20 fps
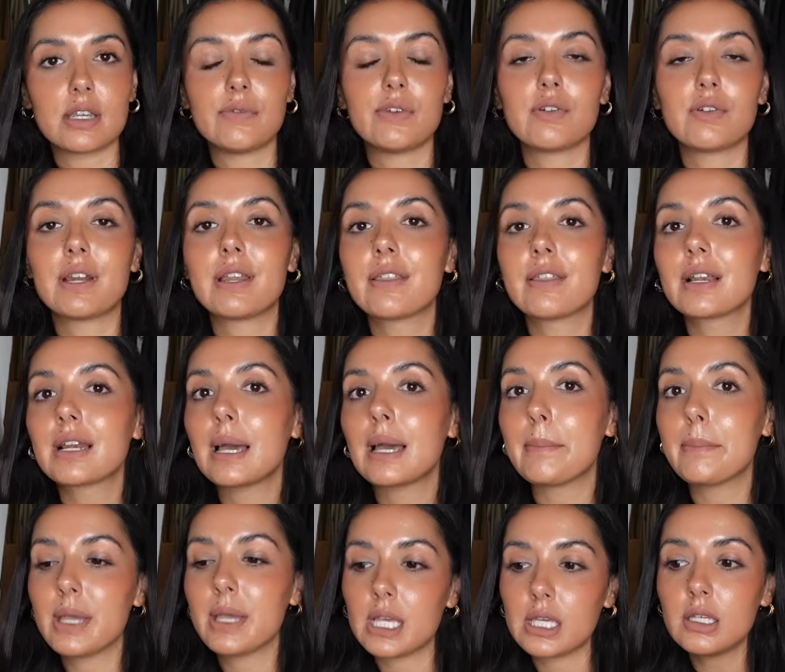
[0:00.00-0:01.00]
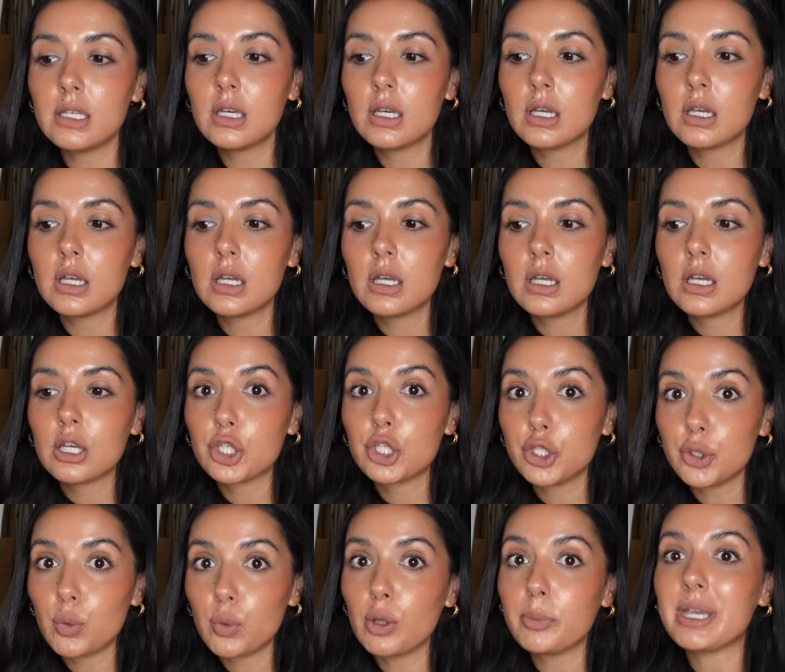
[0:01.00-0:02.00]
If you're anything like me,
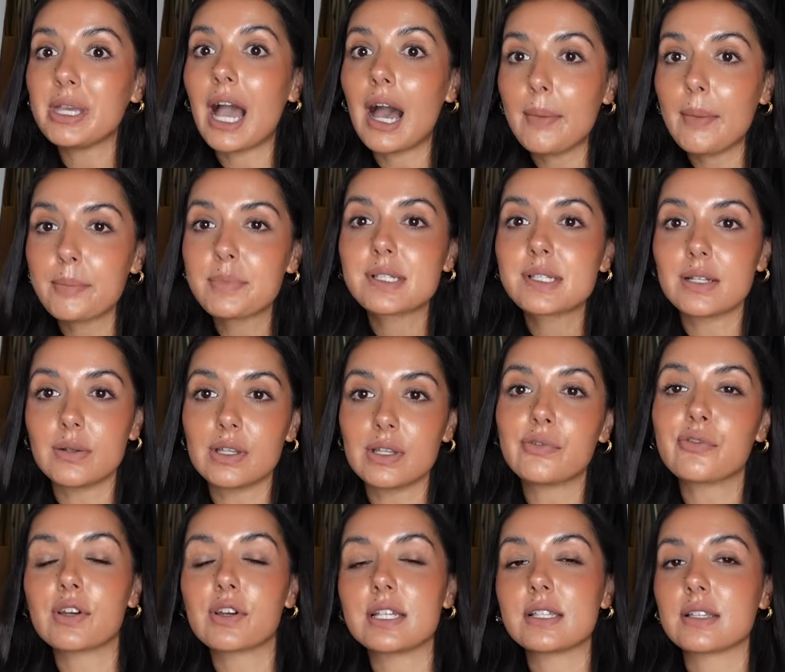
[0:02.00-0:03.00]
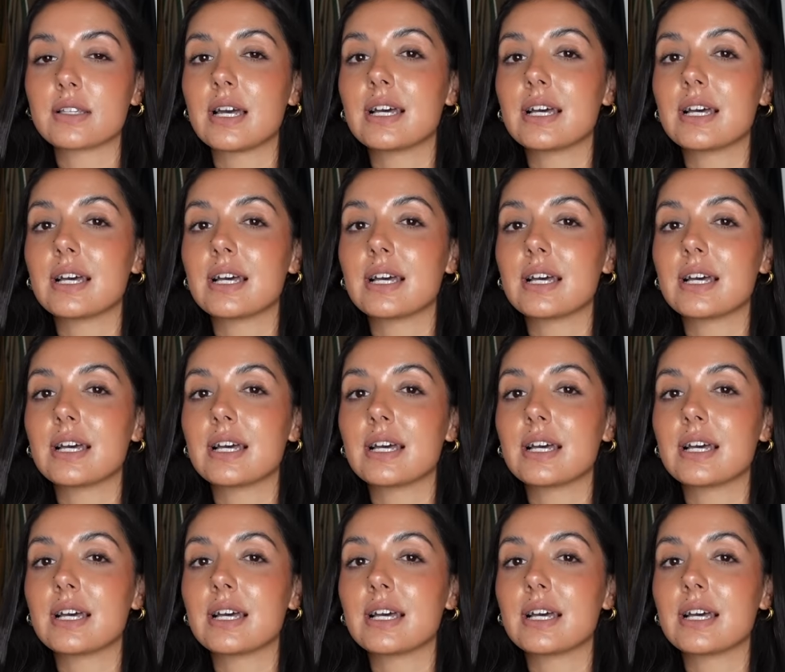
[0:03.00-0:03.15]
you will be absolutely freezing.